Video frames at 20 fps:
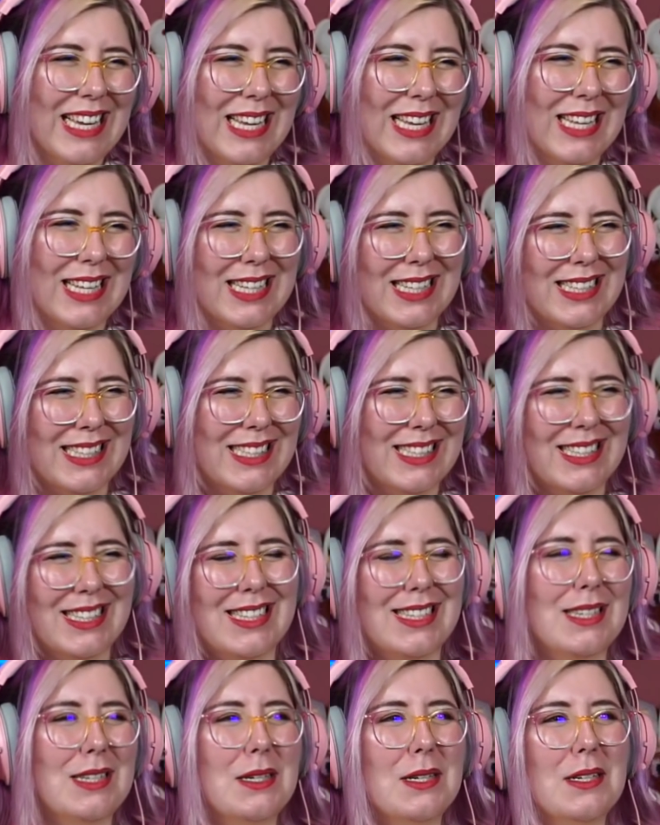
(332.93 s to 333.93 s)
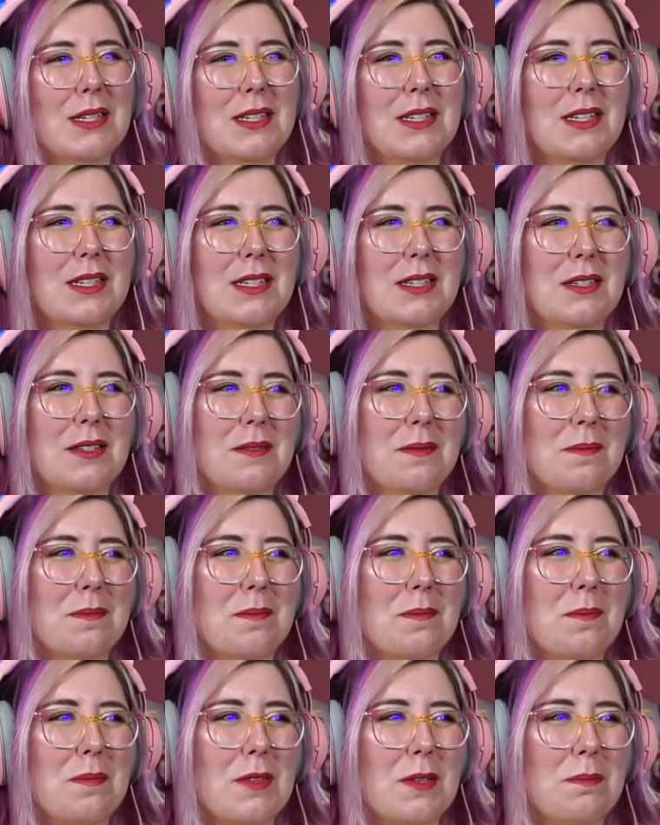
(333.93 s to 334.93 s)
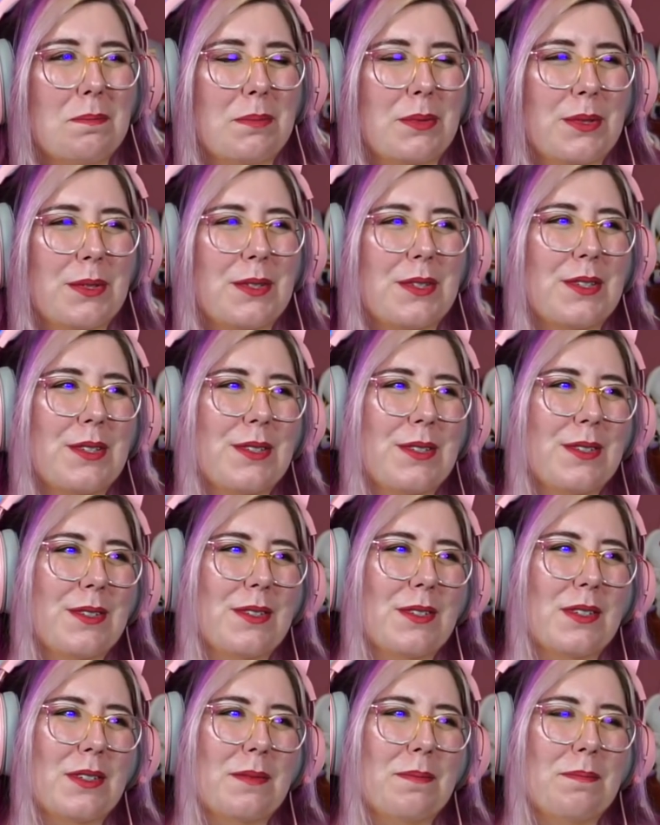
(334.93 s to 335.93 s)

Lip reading: Professor, I'm so glad you could make it.